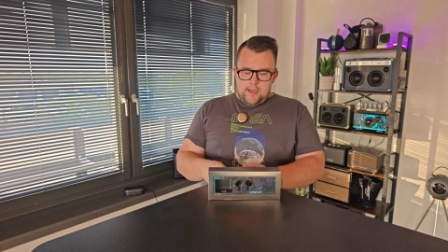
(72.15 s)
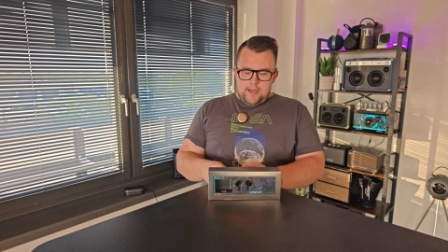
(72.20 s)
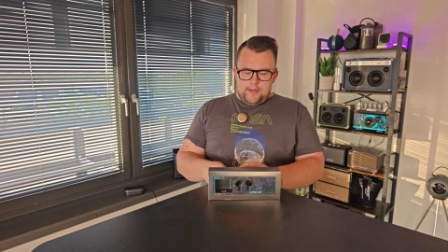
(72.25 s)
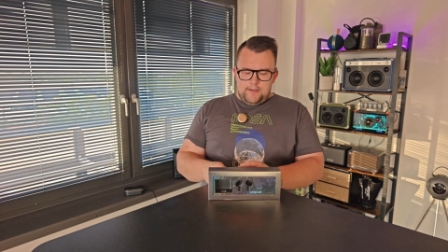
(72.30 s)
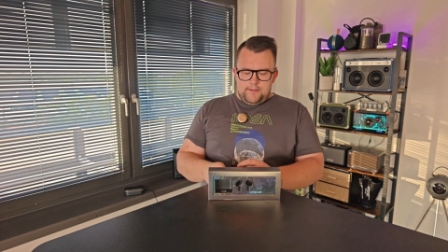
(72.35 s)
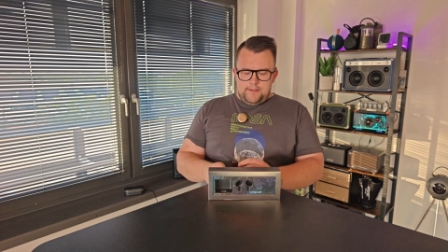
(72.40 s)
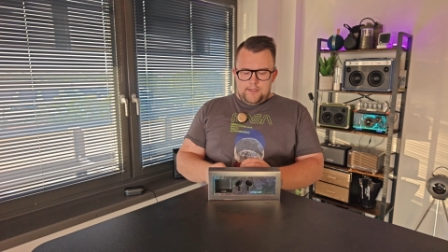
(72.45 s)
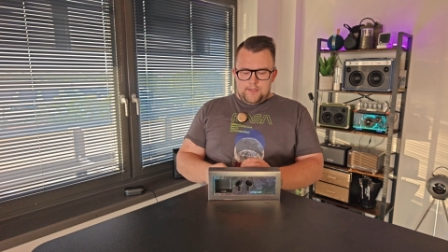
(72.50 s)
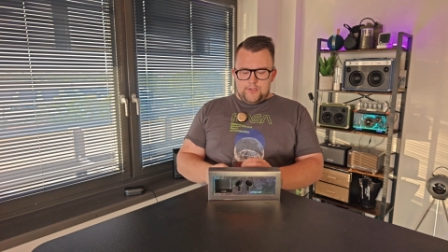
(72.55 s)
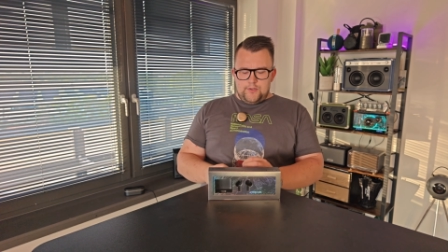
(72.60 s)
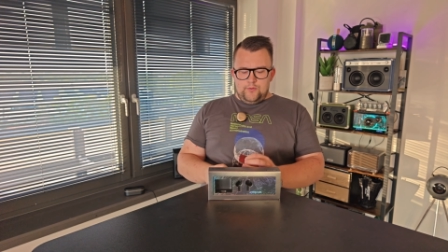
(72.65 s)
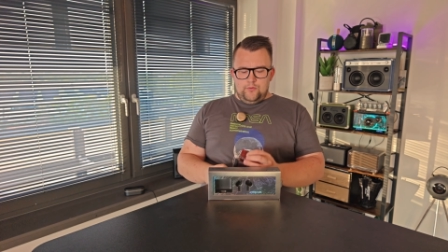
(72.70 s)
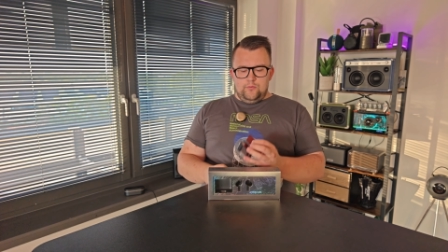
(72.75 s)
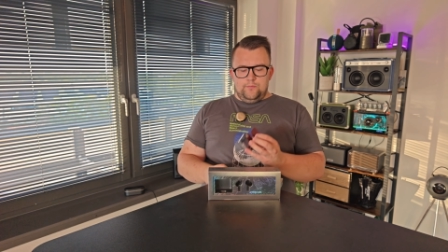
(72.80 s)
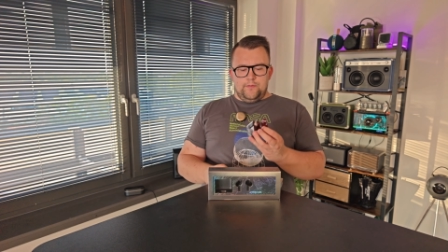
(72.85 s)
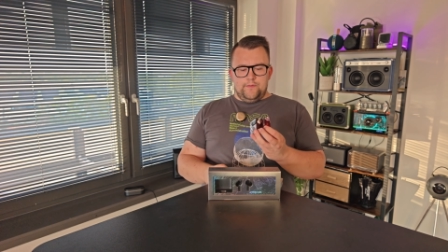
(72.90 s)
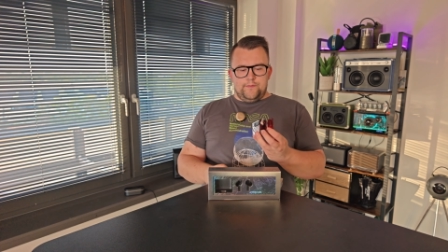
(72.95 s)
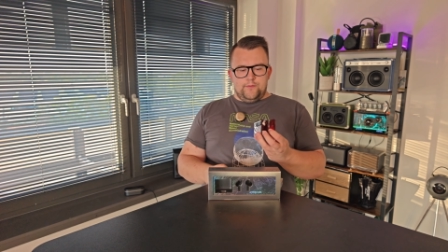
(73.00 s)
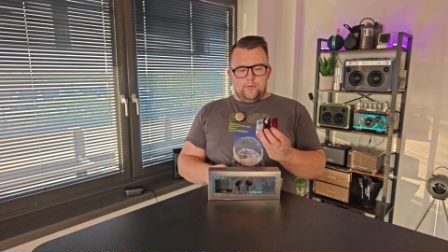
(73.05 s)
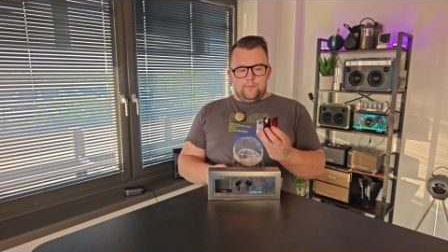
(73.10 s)
And these
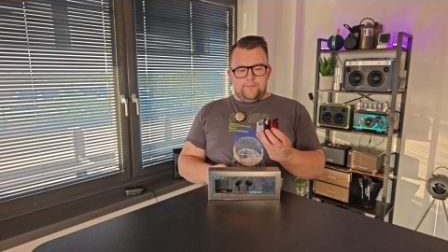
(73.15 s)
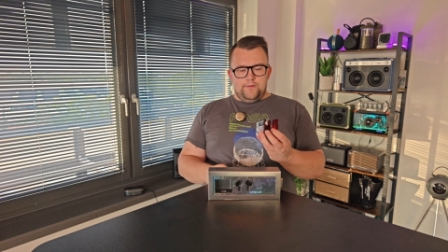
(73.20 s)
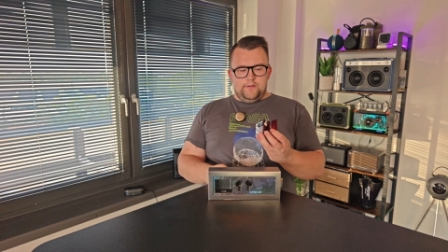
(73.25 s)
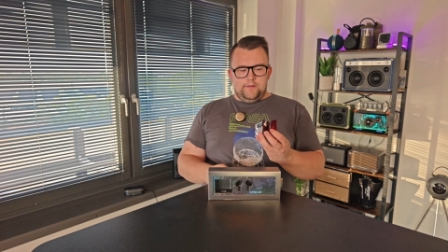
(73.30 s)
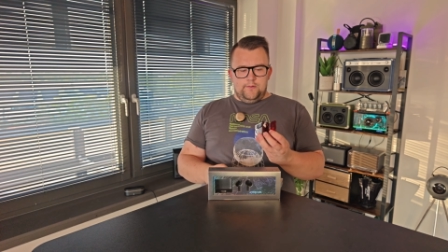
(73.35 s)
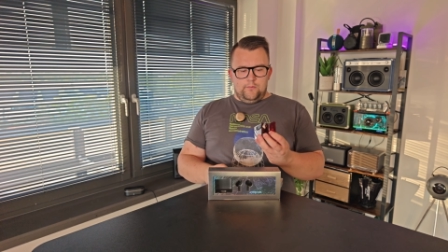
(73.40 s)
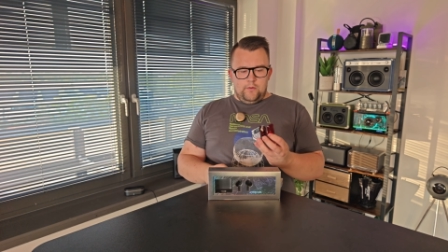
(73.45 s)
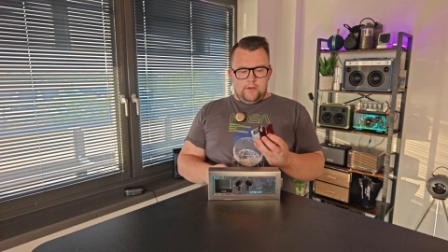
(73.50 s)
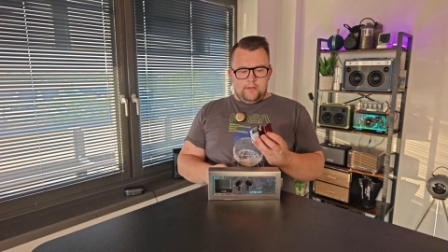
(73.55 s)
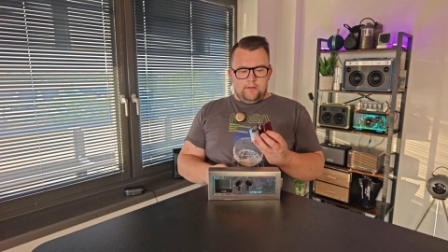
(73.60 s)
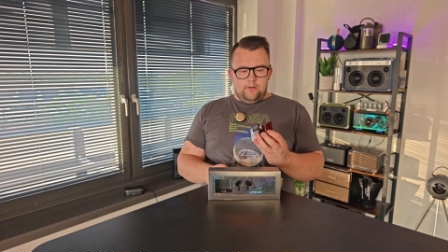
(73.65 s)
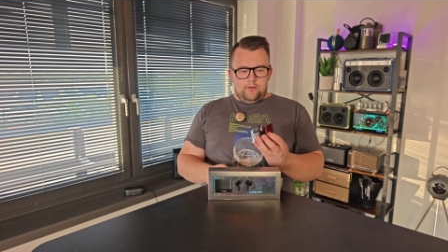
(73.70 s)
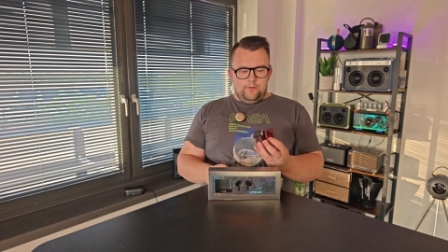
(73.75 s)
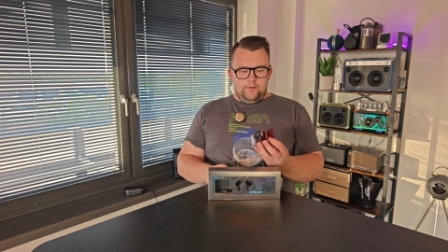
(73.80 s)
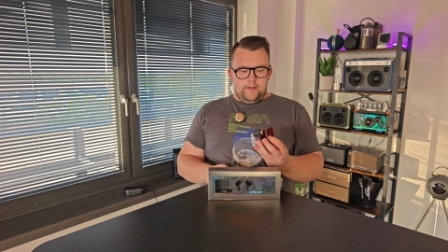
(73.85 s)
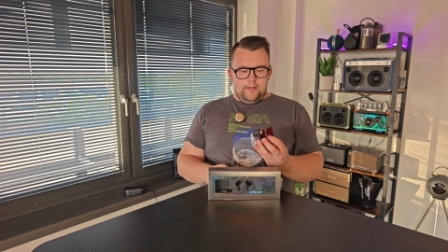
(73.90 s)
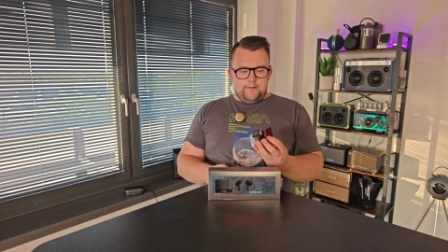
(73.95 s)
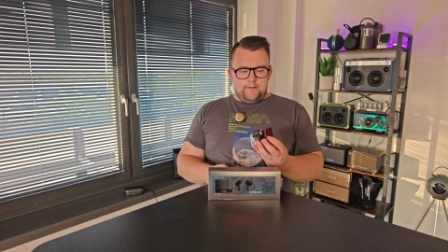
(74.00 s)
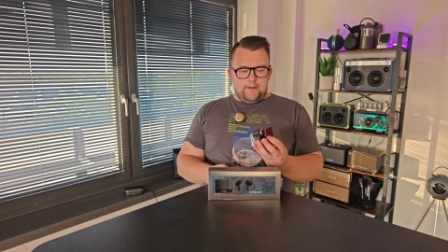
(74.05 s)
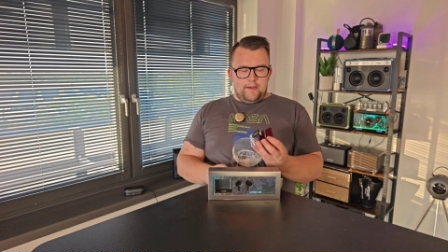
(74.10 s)
do perform pretty well
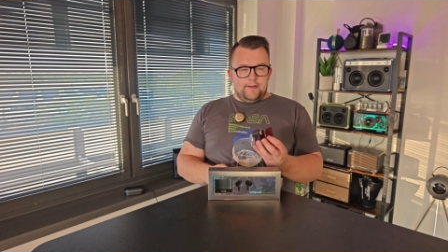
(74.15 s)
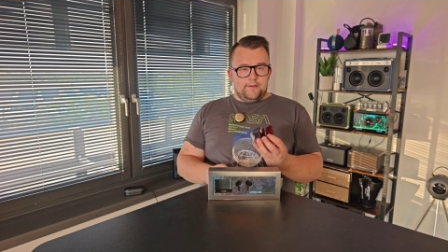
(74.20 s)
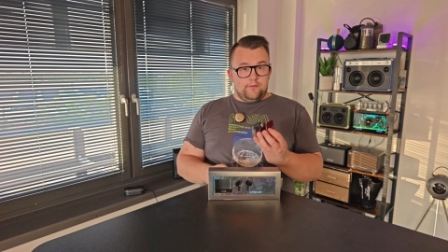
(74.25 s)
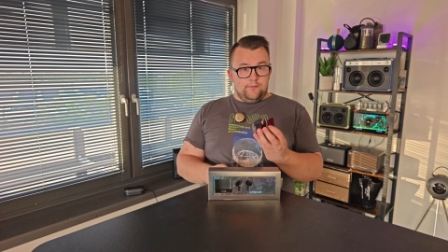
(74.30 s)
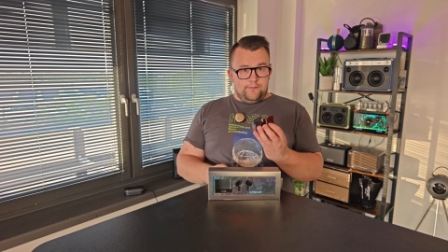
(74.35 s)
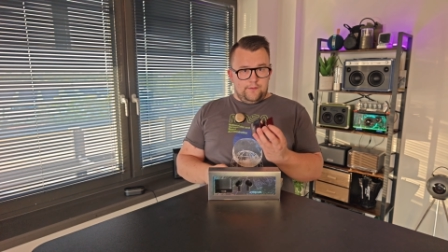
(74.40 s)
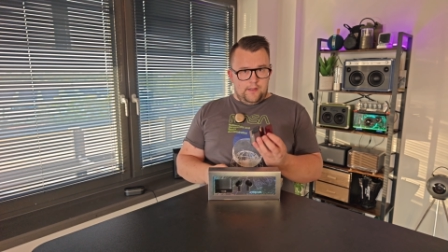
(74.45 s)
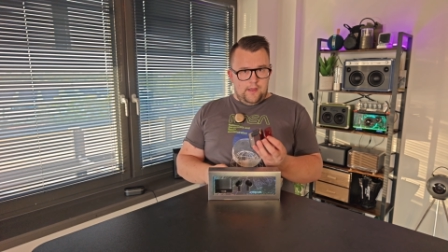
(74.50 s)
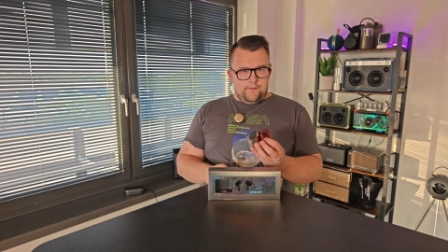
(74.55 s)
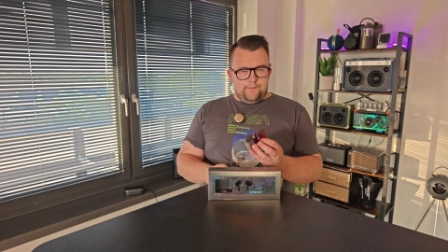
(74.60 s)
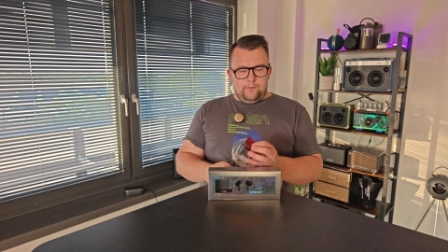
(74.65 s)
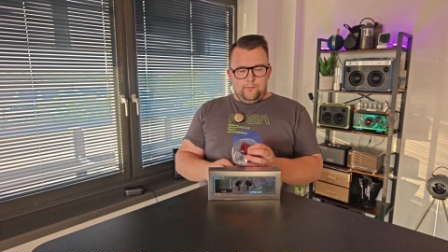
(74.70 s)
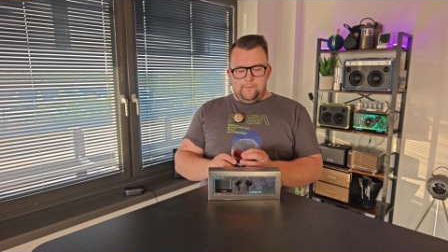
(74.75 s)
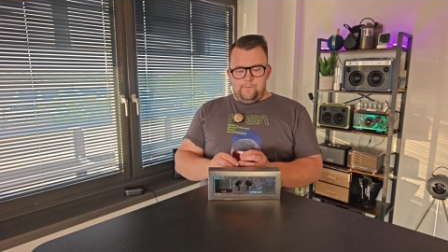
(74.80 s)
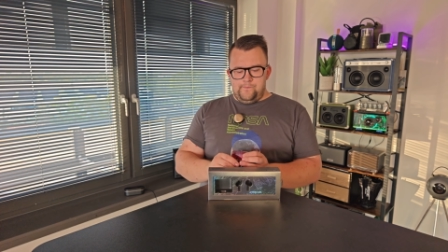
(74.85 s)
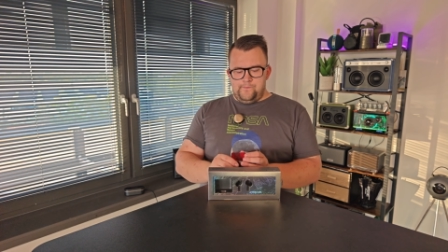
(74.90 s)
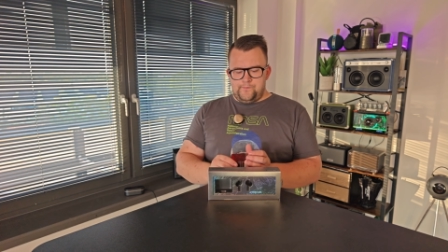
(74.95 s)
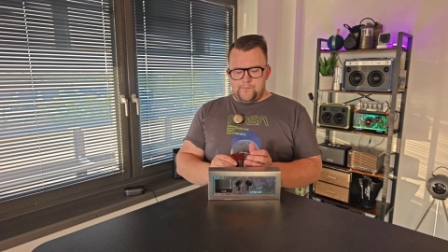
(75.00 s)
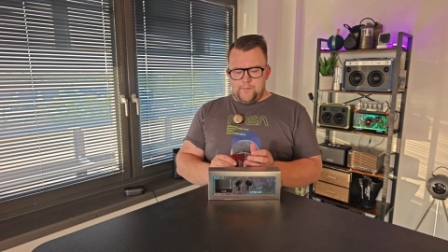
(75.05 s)
on that kind of level.